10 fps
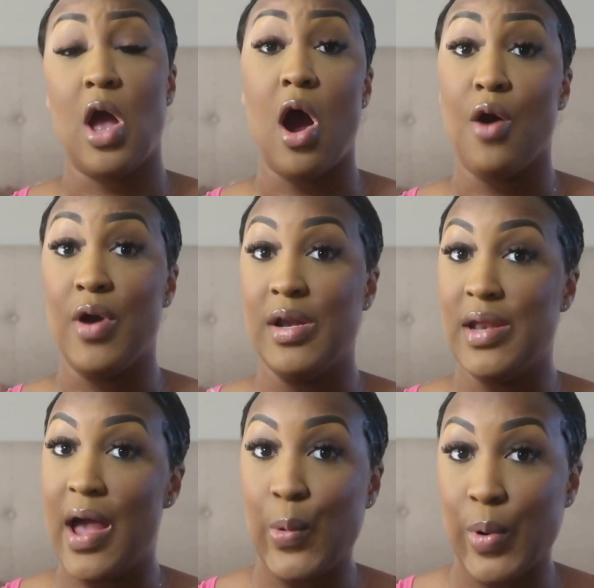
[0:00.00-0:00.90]
RN
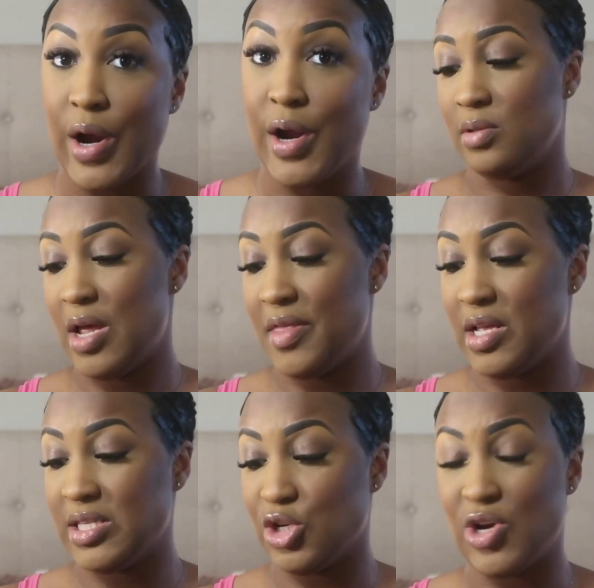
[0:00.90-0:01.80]
Network. I
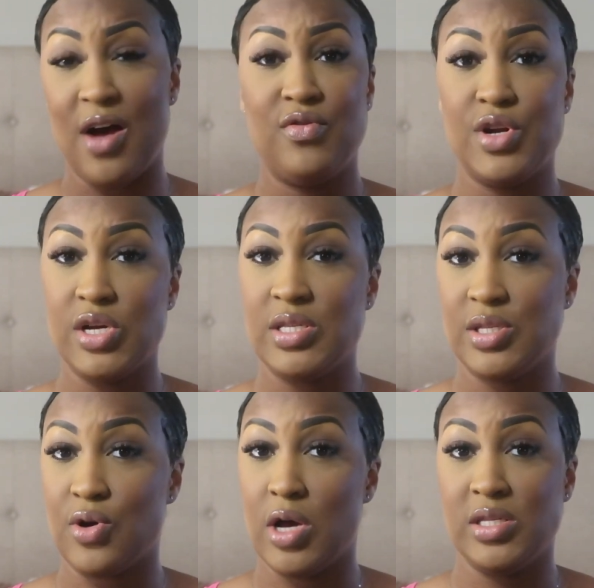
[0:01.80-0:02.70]
think it's like Travel Nurses
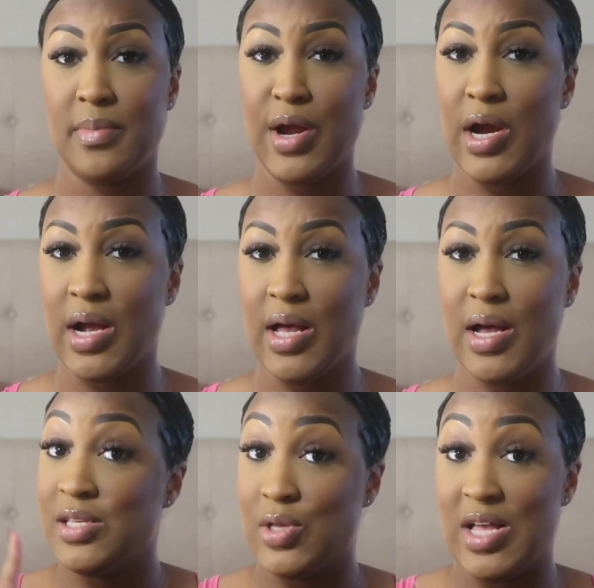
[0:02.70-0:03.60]
Across
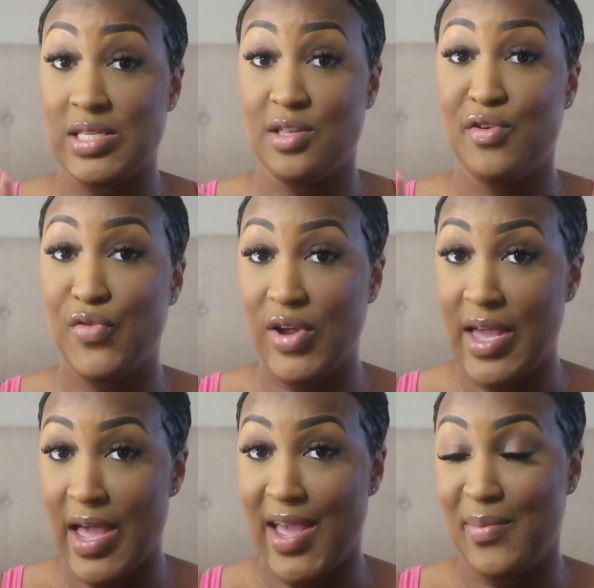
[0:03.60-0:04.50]
America. So that's a little free
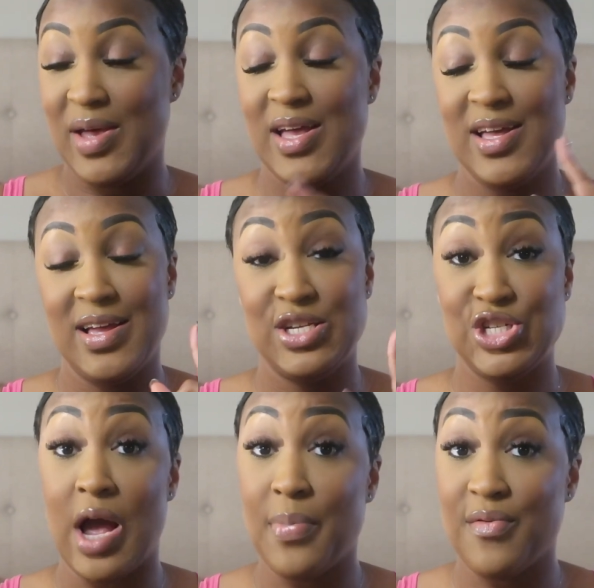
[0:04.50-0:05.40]
game.
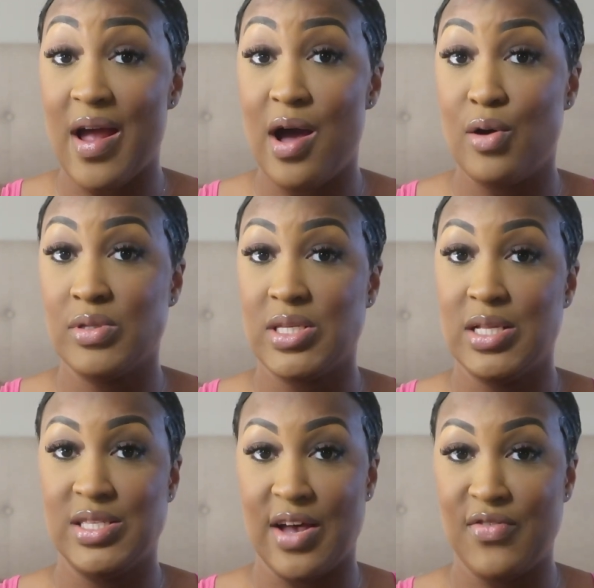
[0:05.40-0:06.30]
Shop around,
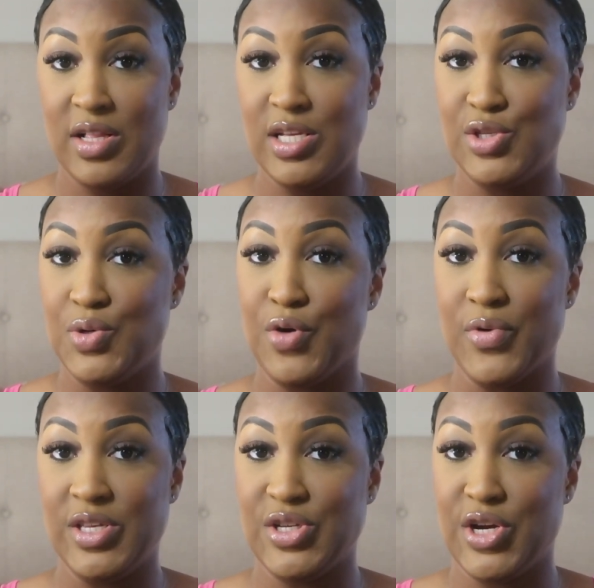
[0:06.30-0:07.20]
definitely do your
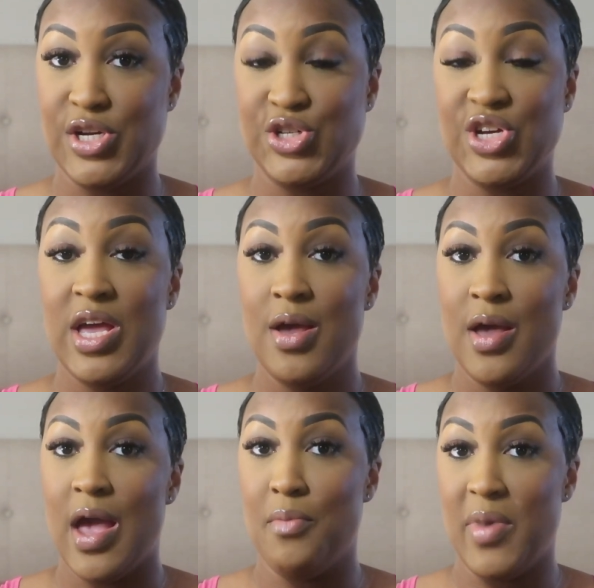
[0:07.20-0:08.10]
research
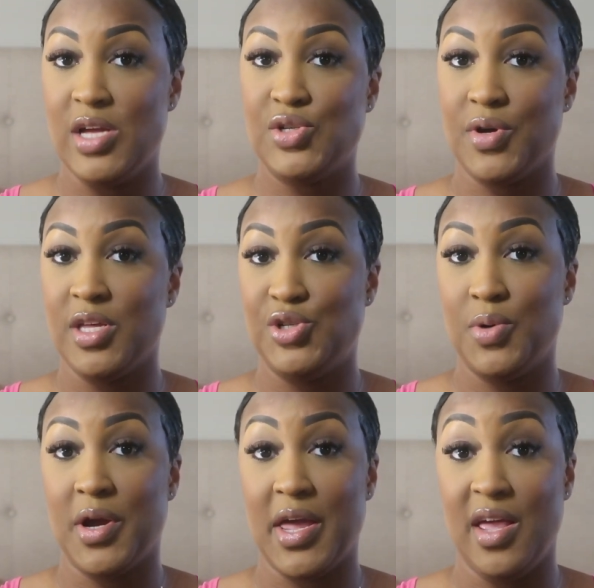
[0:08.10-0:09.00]
and make sure that
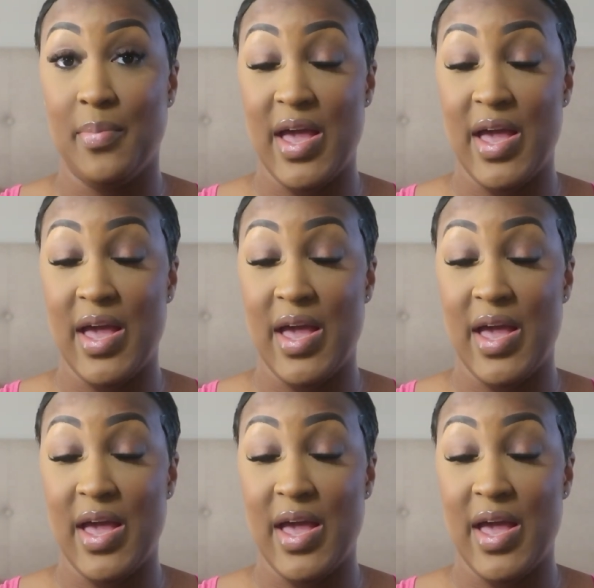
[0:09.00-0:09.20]
you are getting